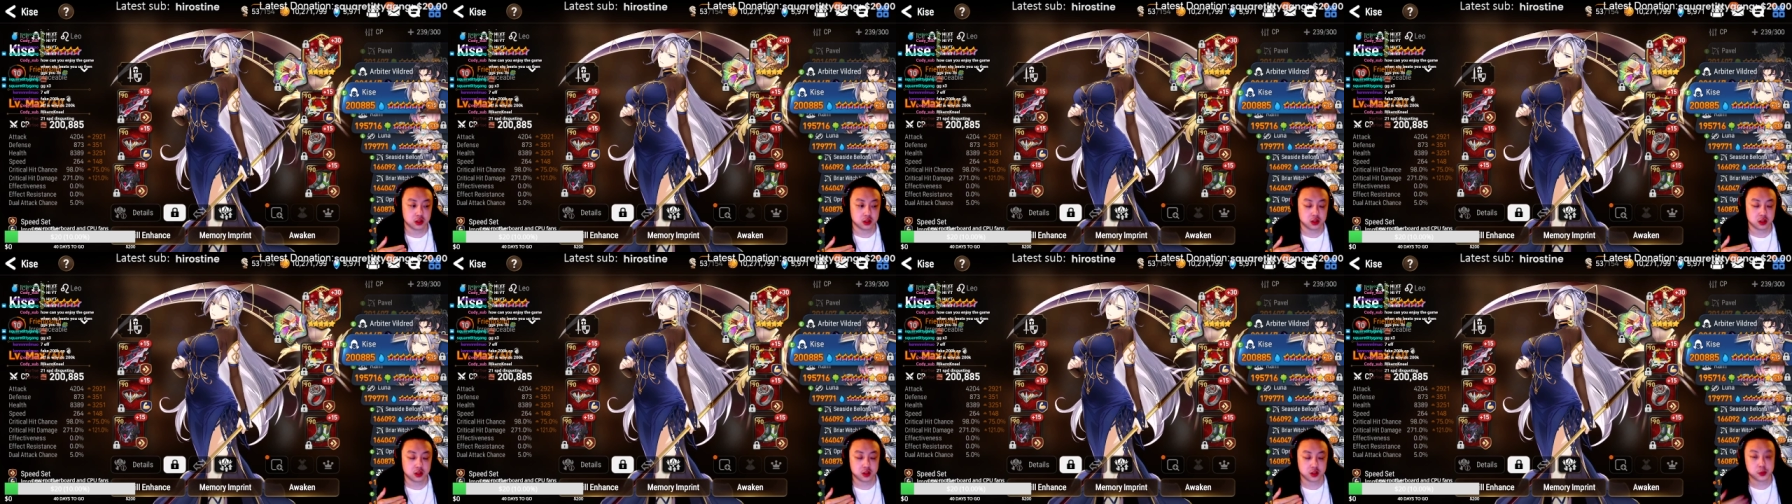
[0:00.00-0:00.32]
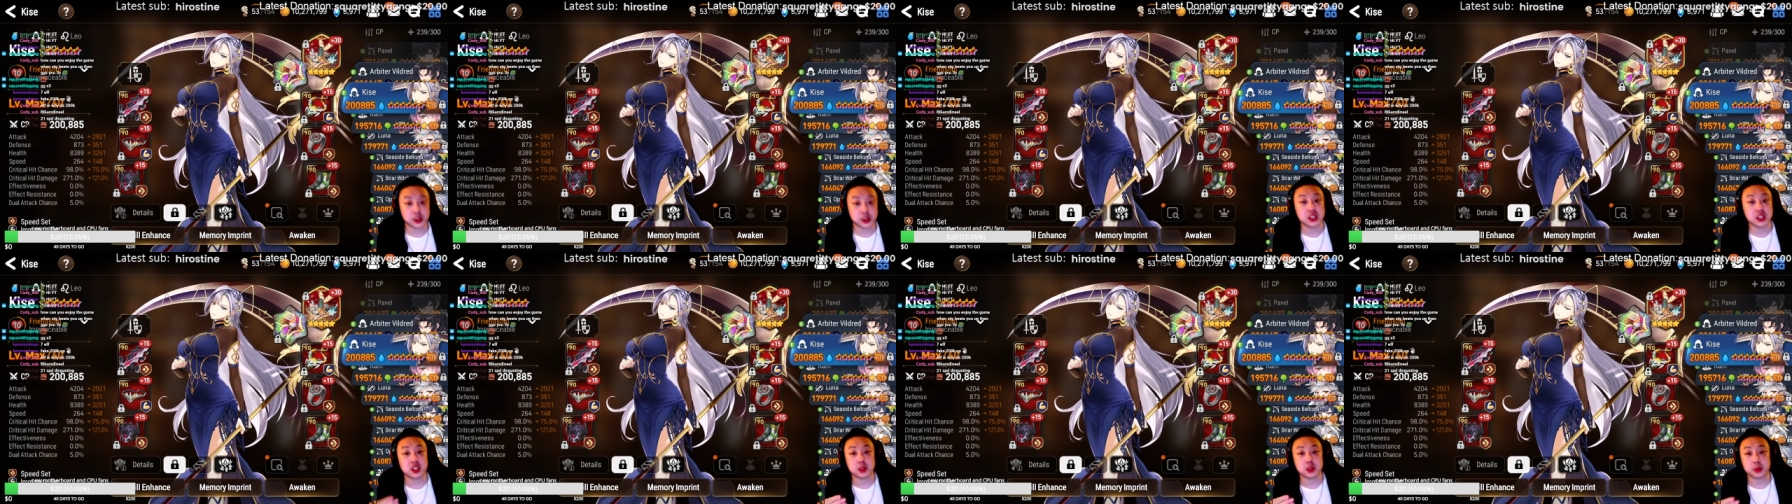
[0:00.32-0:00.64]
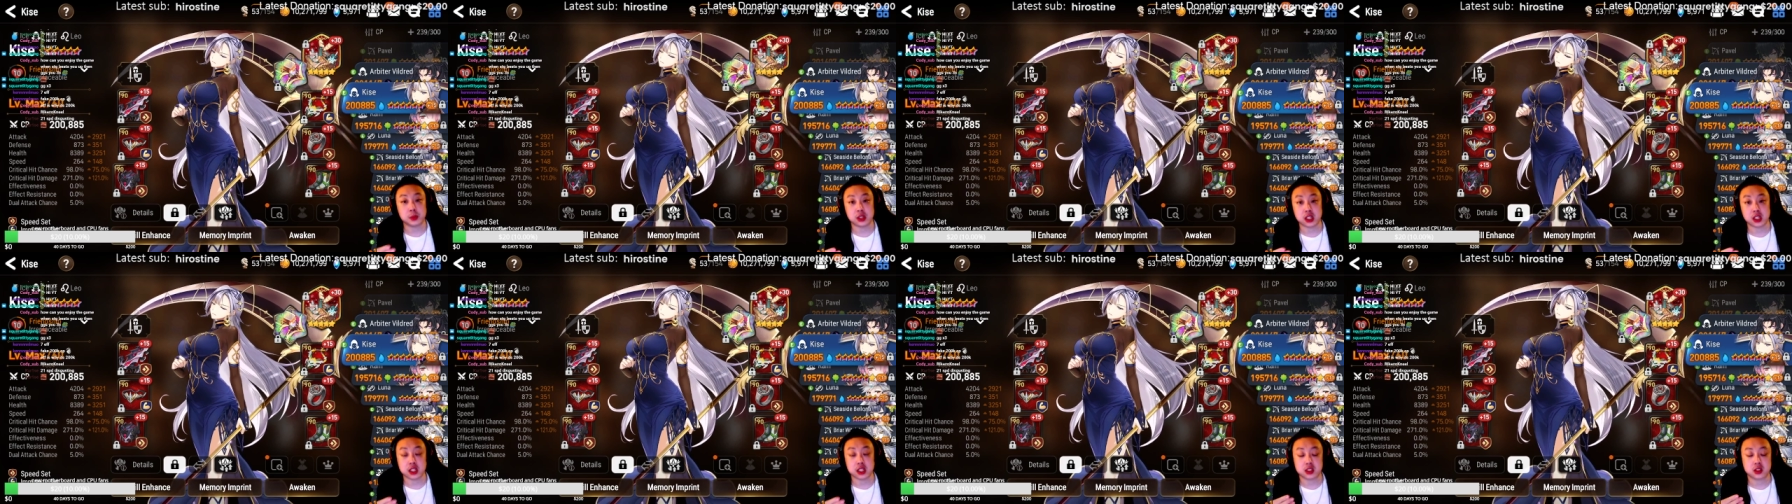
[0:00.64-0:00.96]
speed
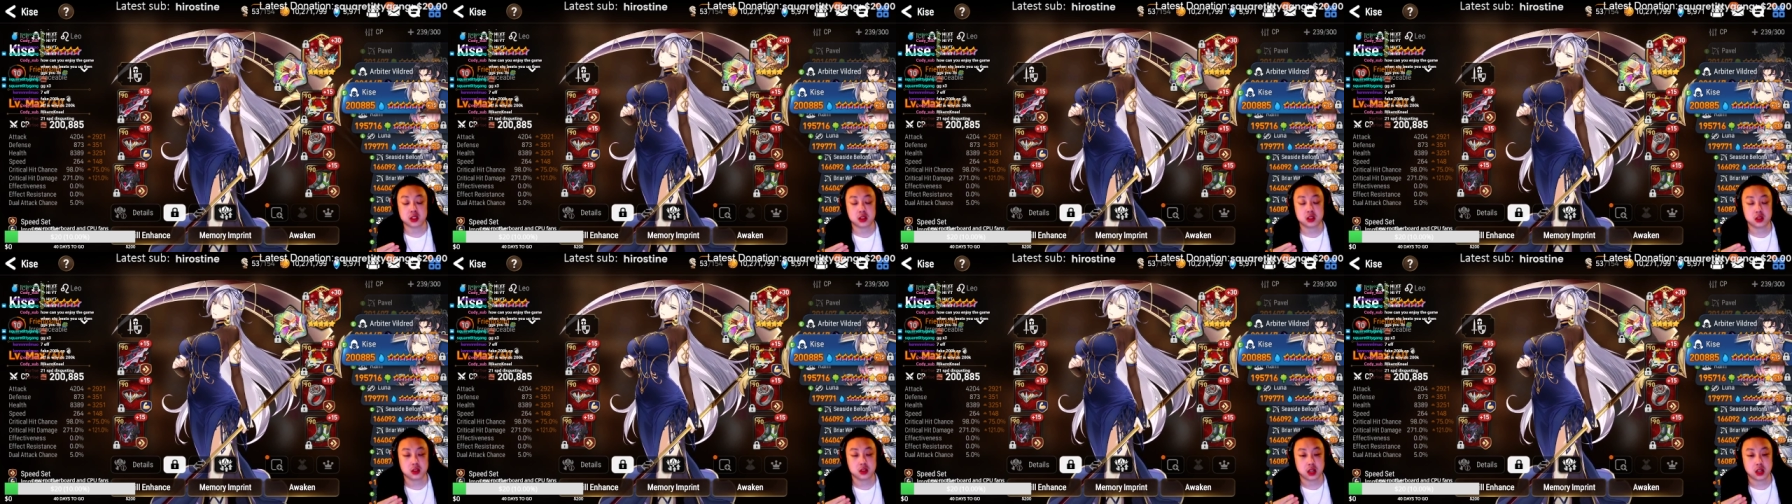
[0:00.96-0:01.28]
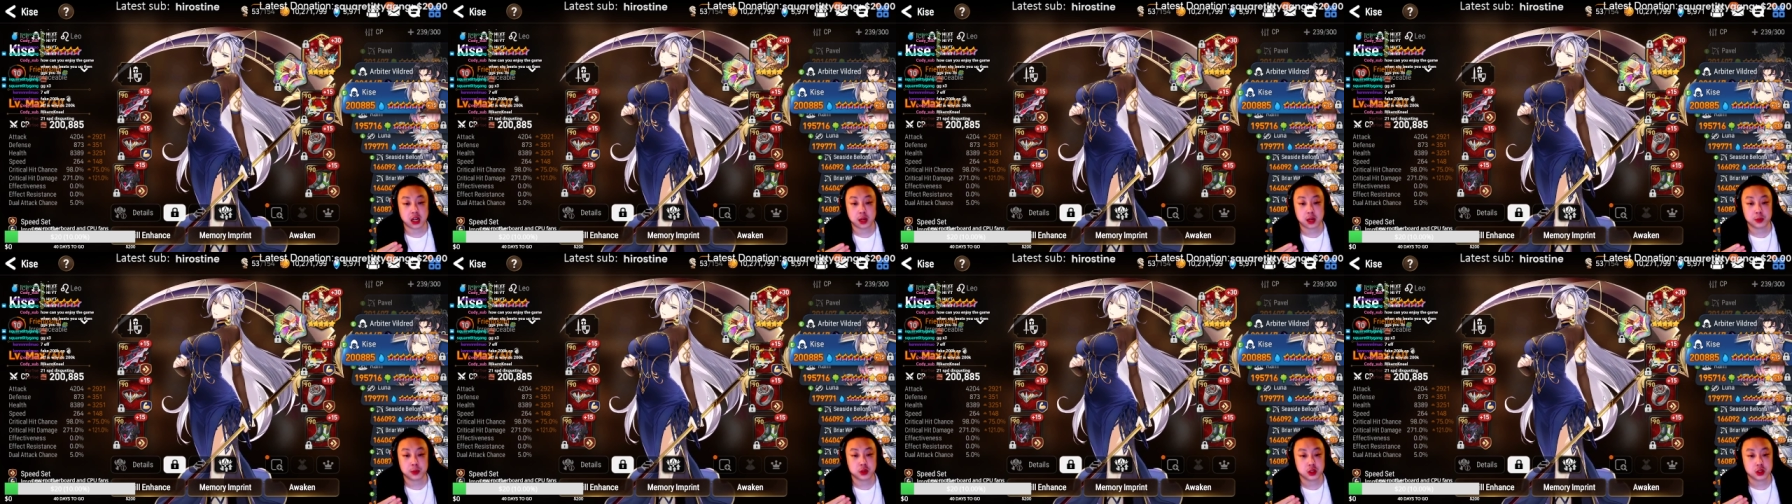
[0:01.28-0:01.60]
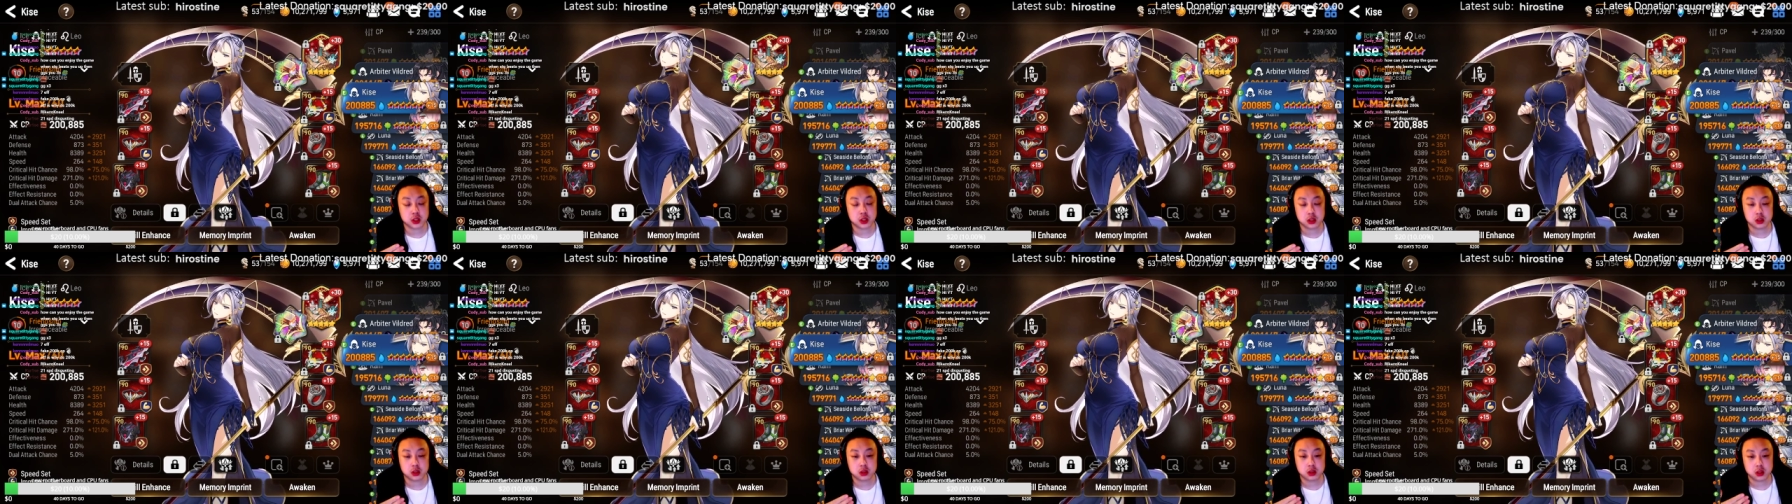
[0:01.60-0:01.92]
DPS
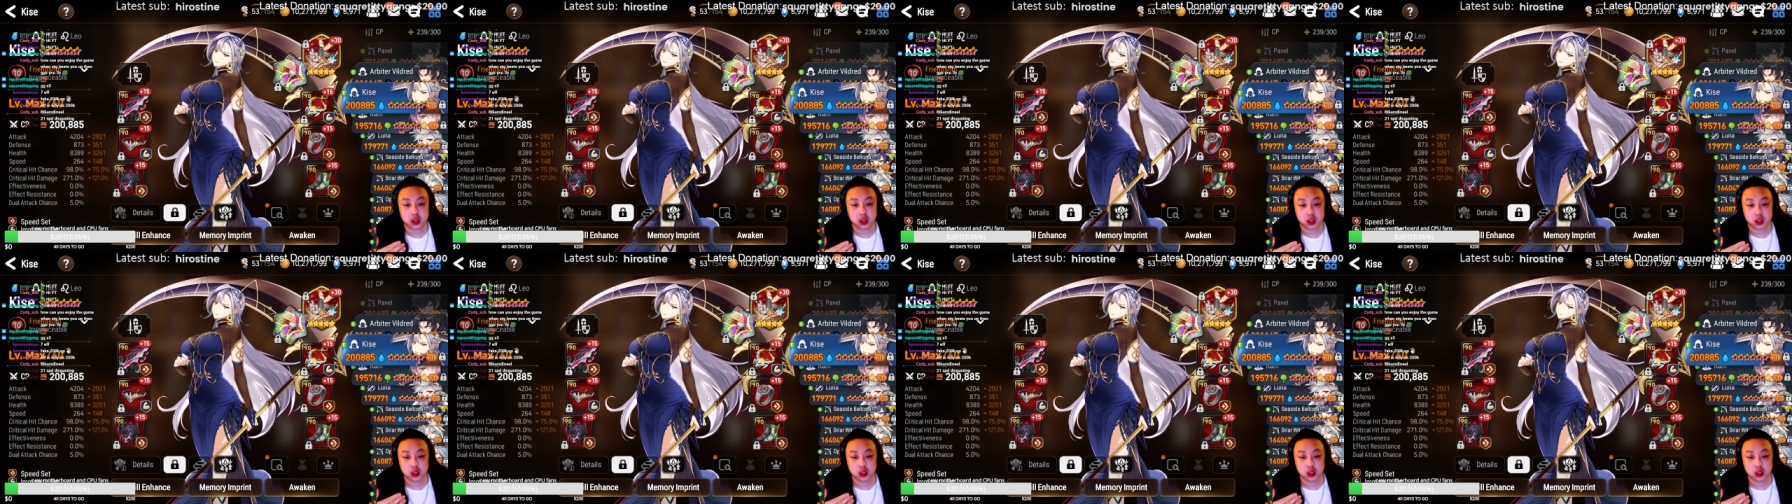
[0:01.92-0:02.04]
option